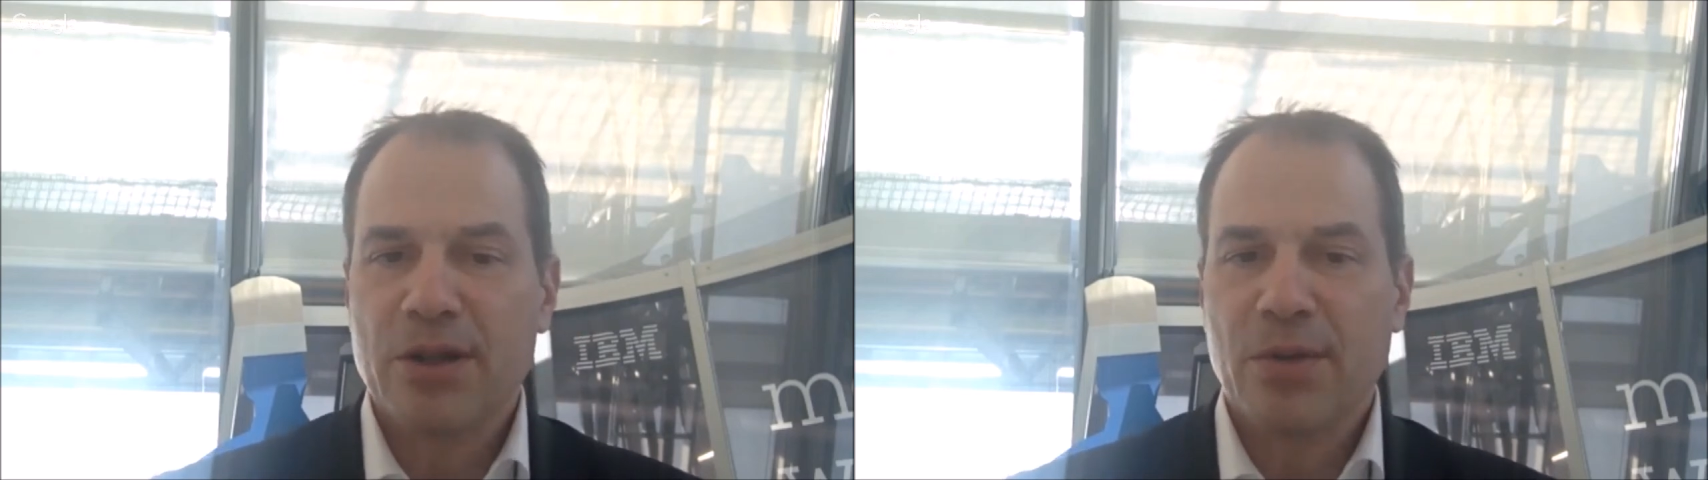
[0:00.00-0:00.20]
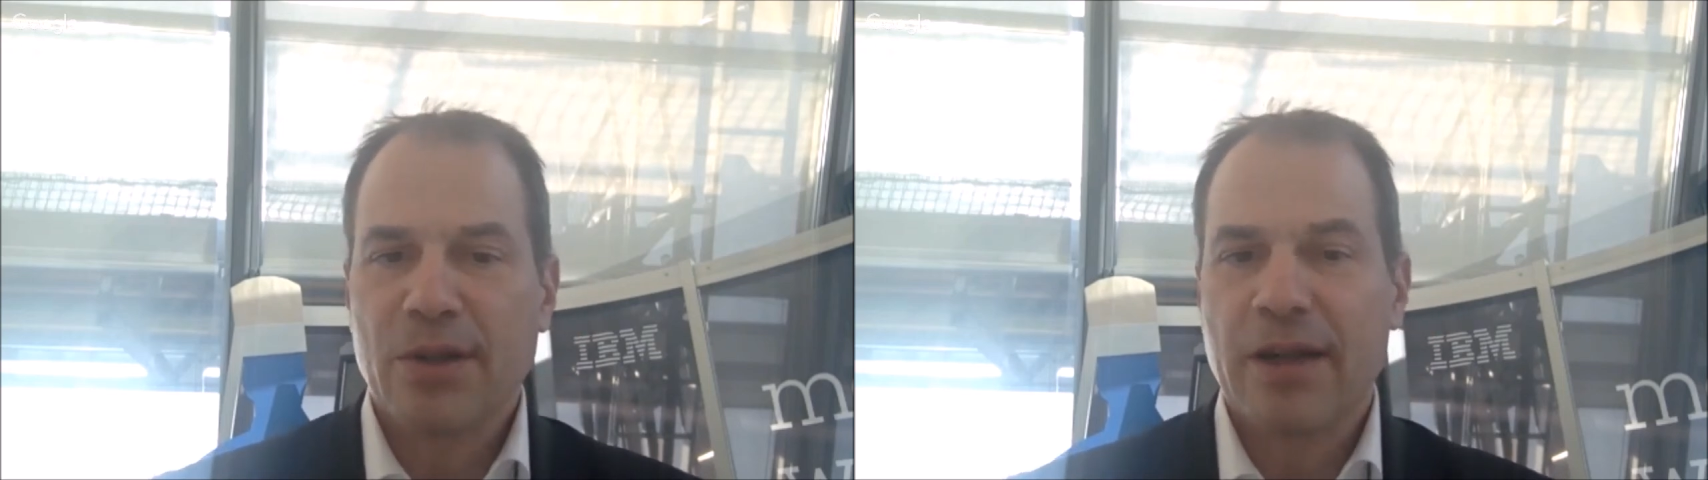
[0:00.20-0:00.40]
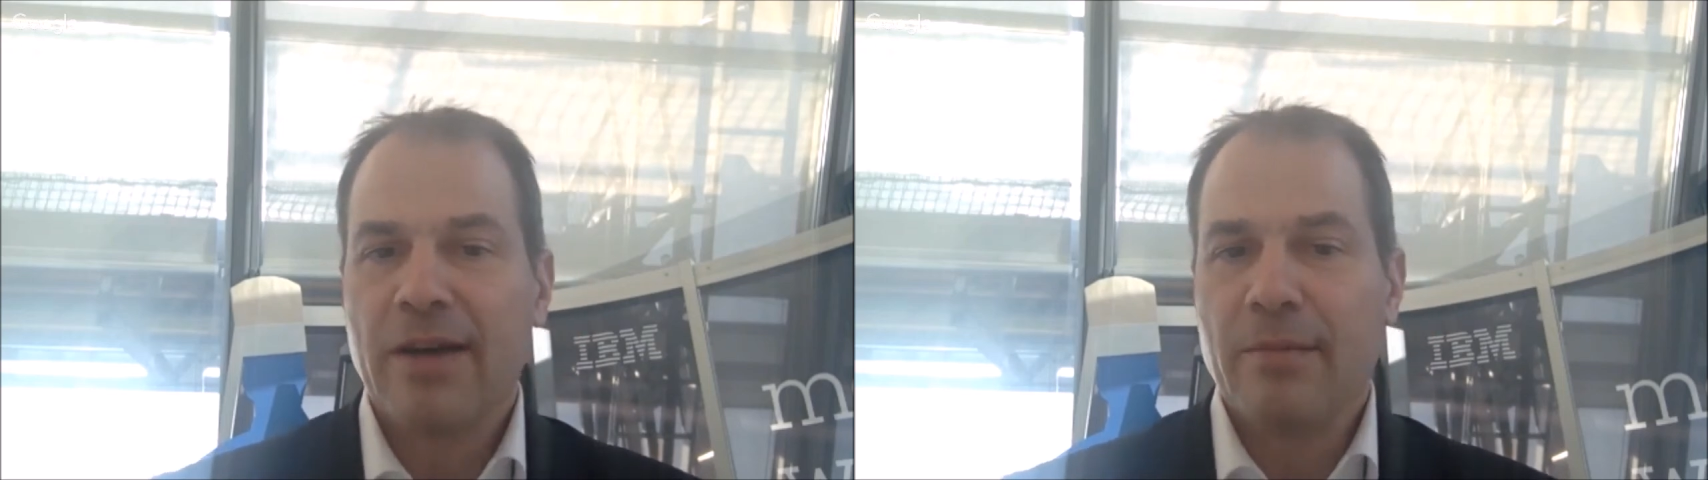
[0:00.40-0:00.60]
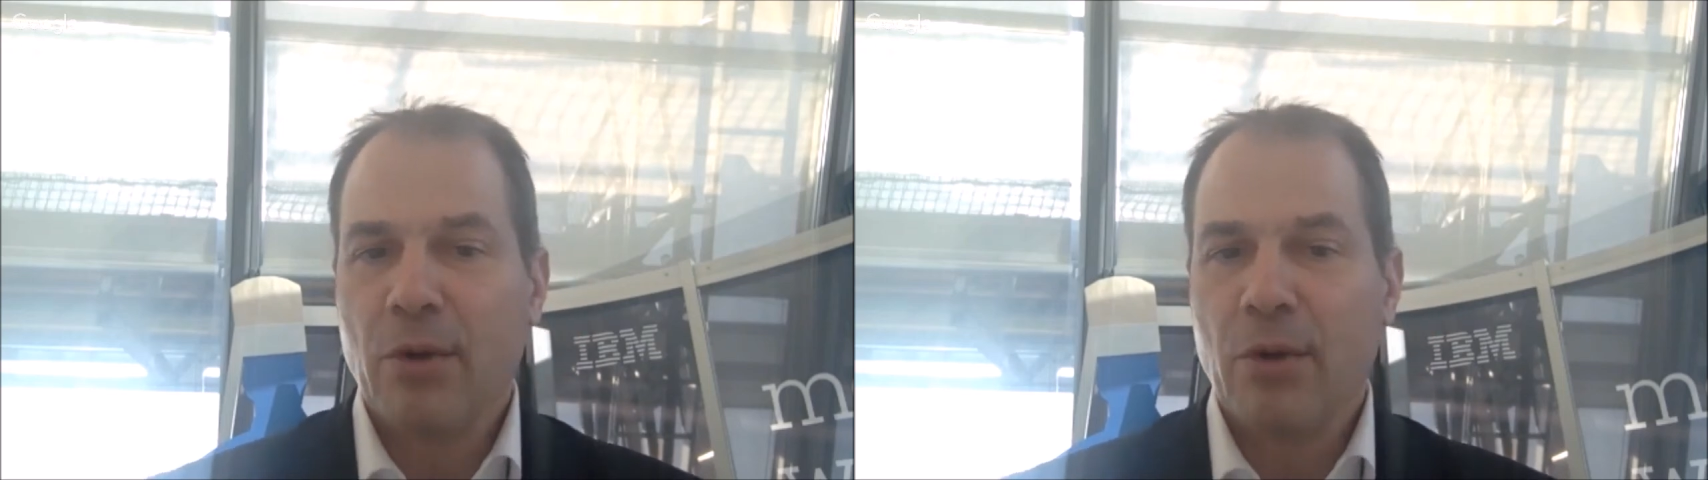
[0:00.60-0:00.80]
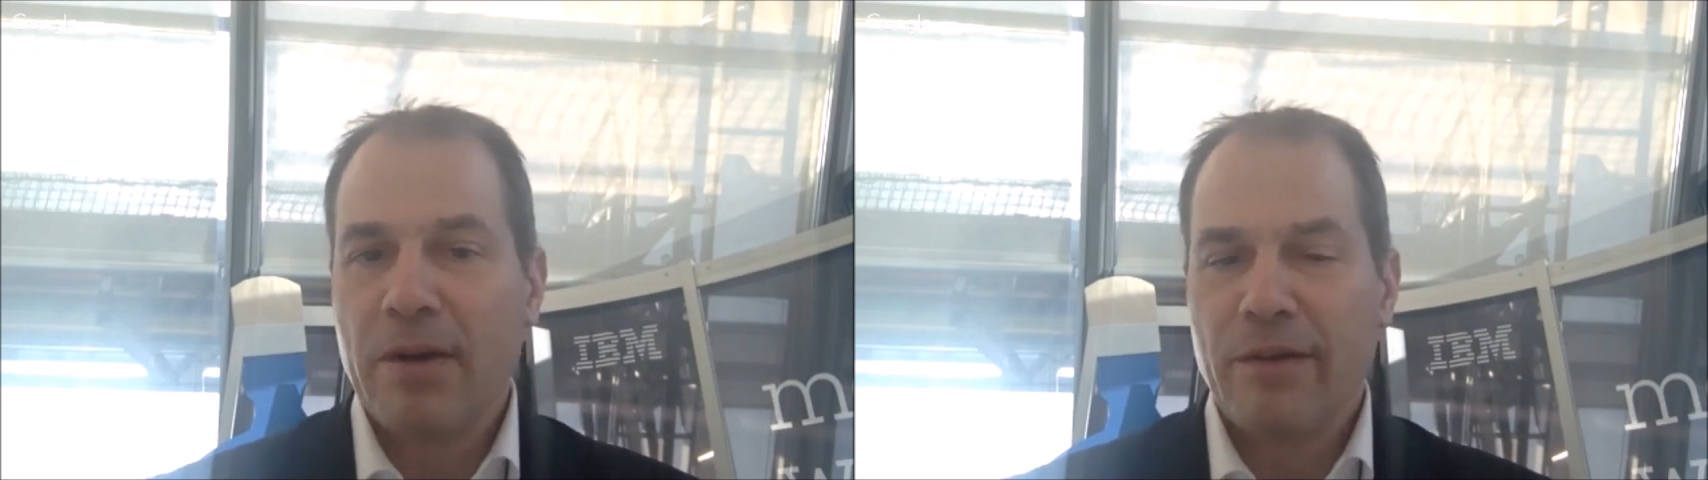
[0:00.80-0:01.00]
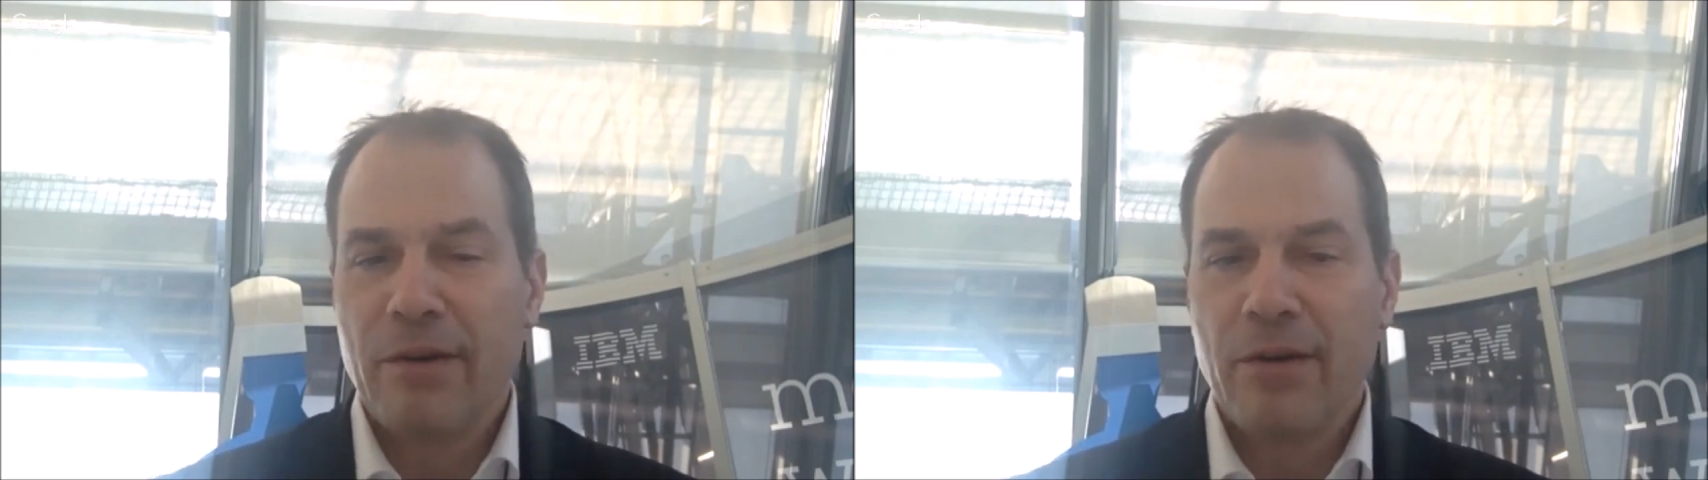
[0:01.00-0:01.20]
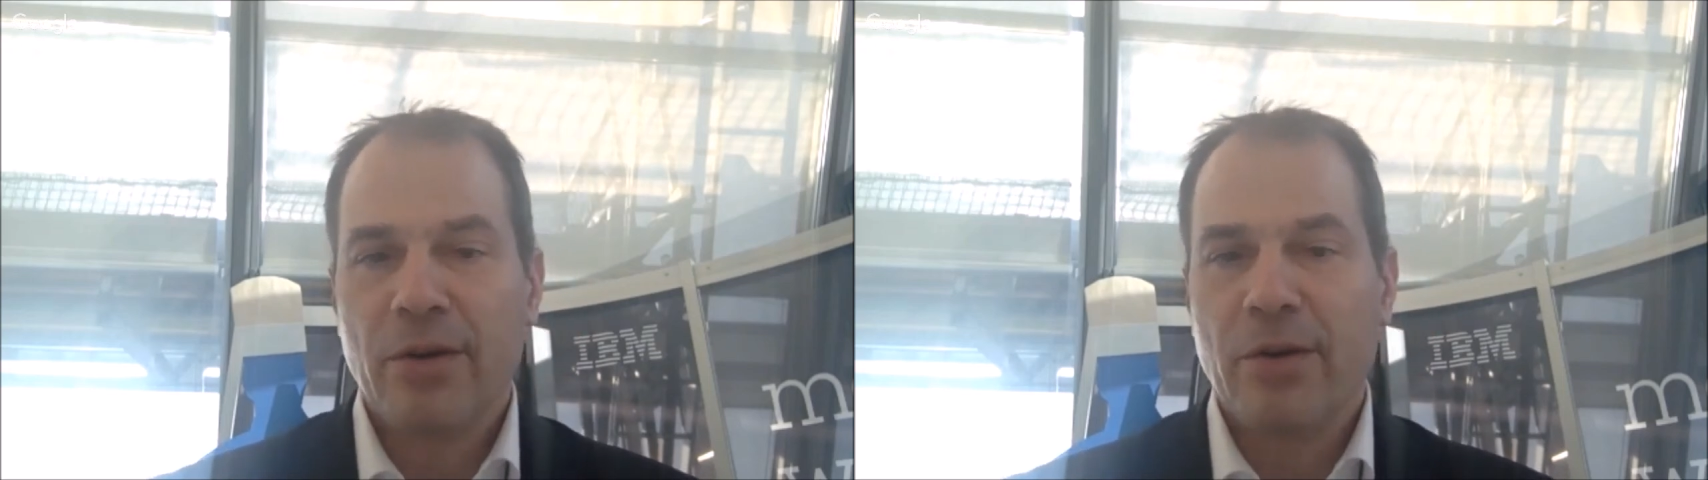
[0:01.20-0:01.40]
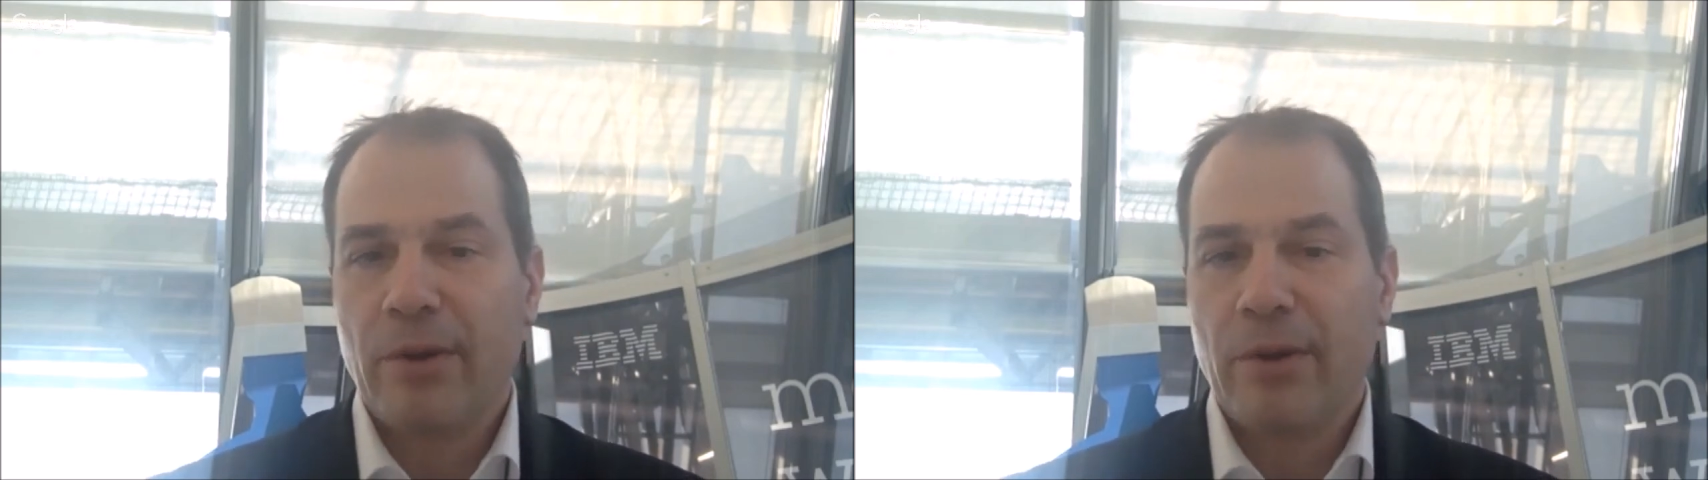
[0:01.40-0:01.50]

over their mobile phone,